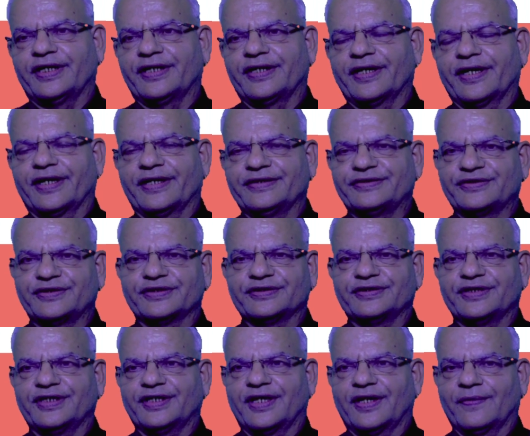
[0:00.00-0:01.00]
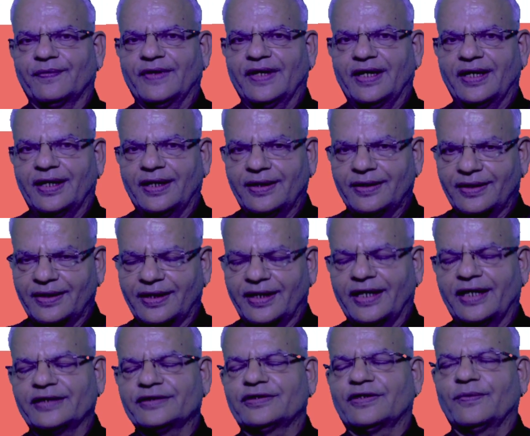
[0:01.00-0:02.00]
the interestrus interval,
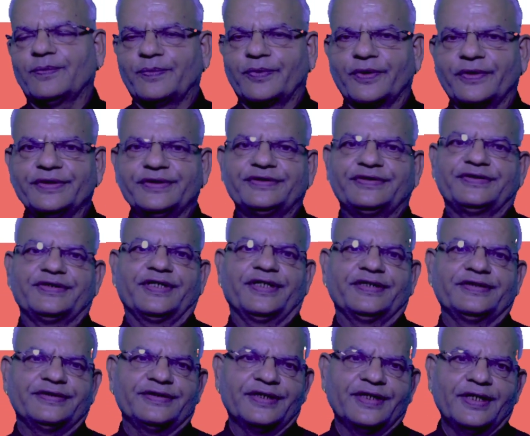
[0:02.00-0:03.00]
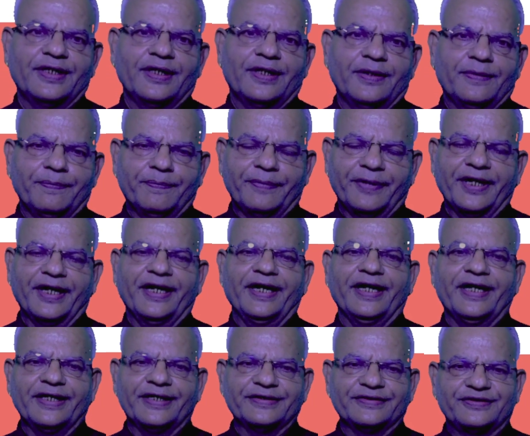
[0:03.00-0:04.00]
length of proestrus,
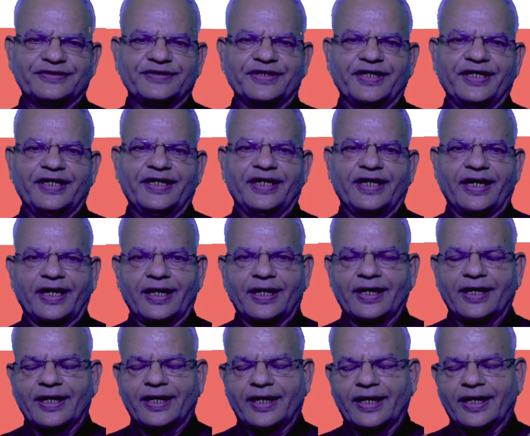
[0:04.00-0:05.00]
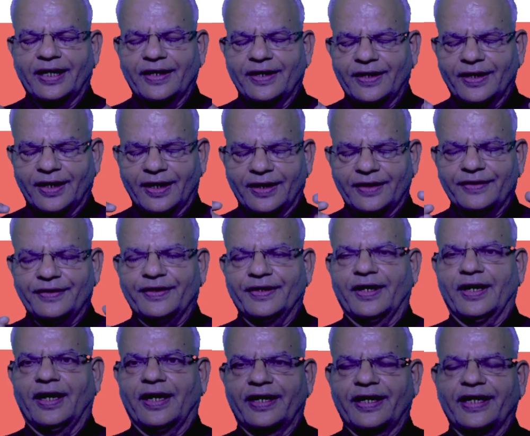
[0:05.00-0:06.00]
breeding history,
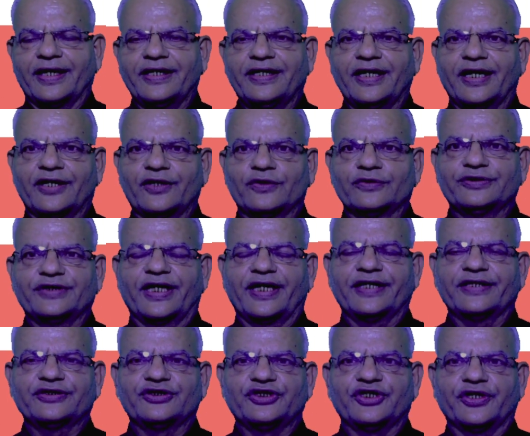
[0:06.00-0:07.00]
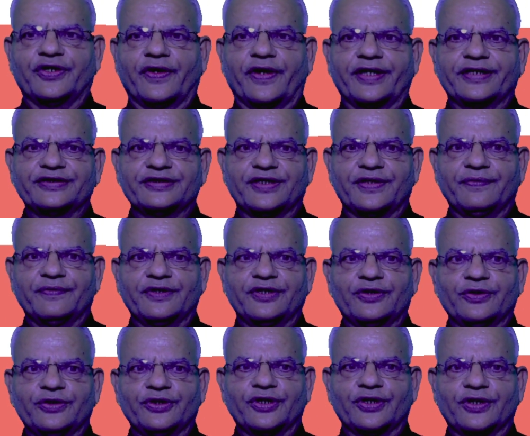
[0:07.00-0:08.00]
are any androgenic steroids
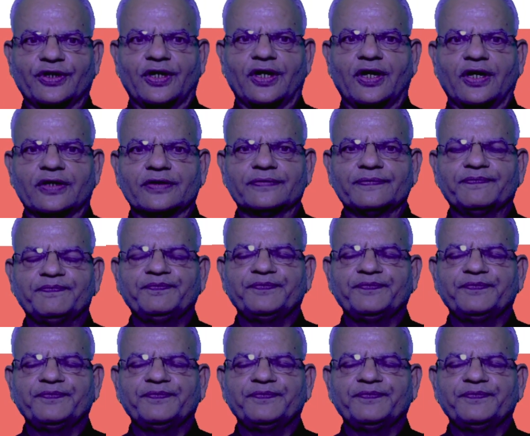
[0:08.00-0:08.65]
given to your dog,